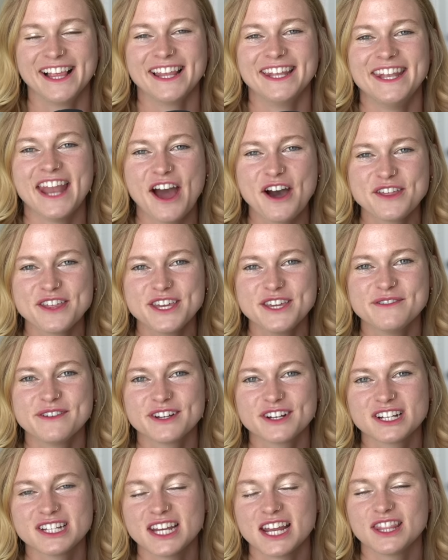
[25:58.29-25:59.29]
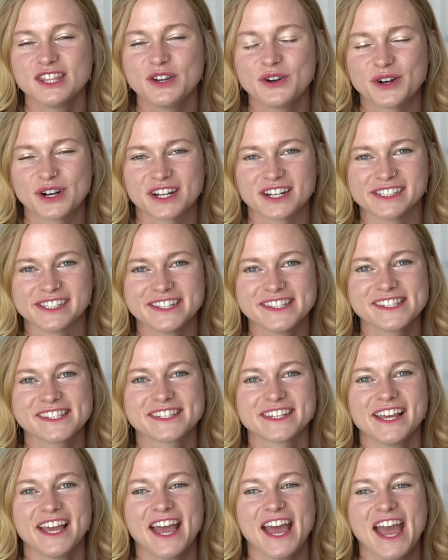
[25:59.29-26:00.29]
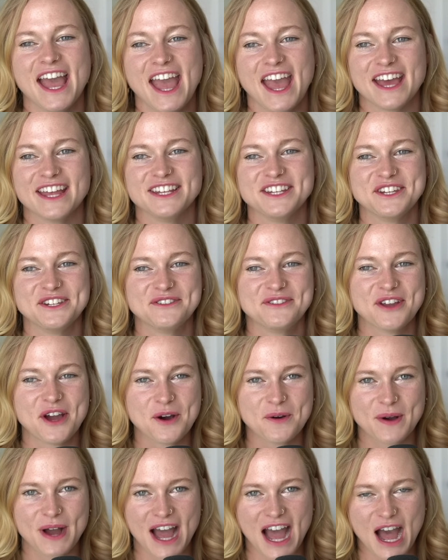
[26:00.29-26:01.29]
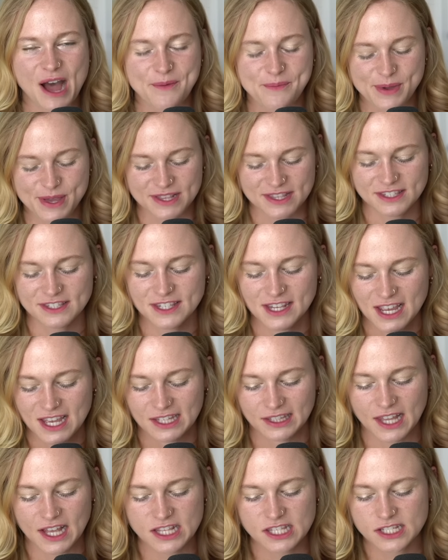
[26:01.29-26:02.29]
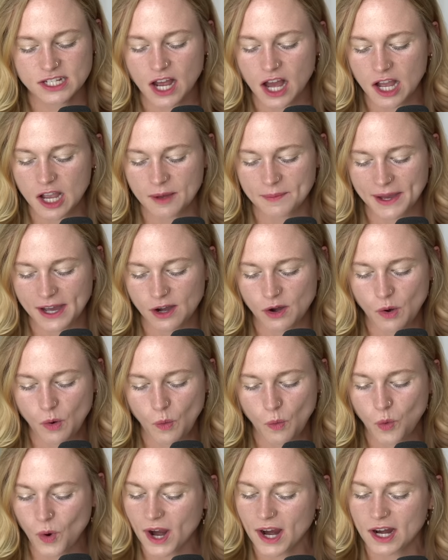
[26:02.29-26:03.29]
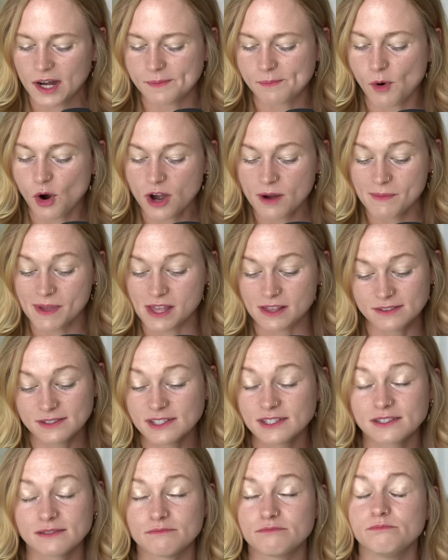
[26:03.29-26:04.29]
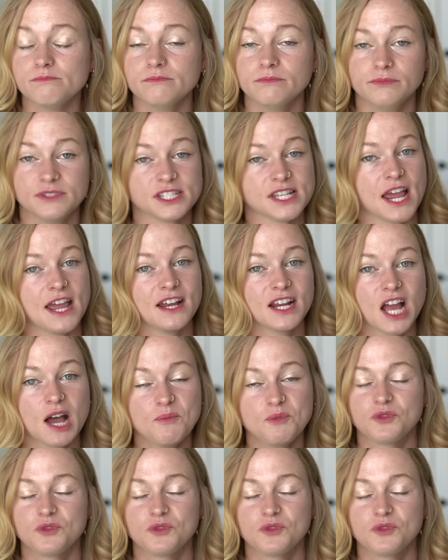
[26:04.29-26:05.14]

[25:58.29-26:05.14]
Now that you understand the ordinance and you know what happens, let's talk about where Mormons say it comes